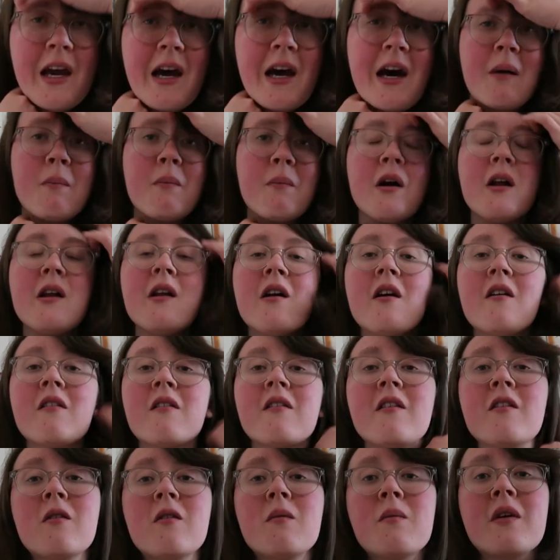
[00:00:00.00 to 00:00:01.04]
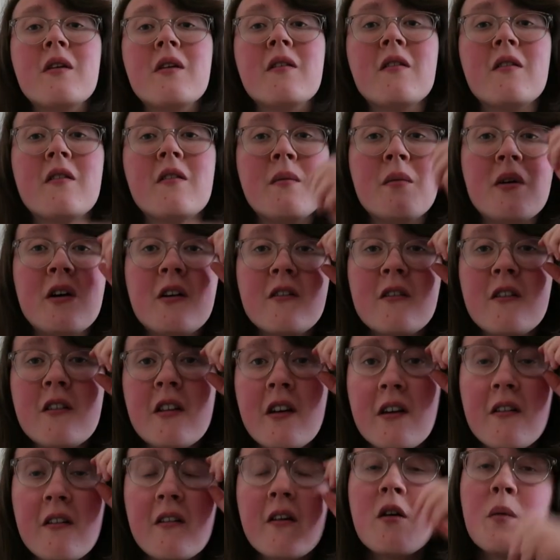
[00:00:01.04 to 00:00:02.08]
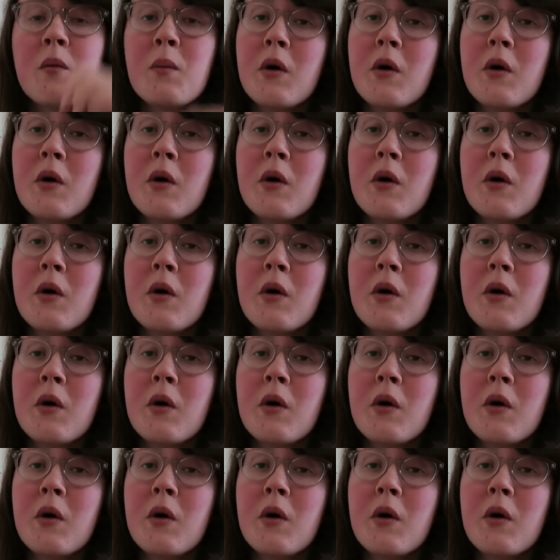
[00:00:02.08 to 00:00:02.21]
And my last little pieces of merchandise are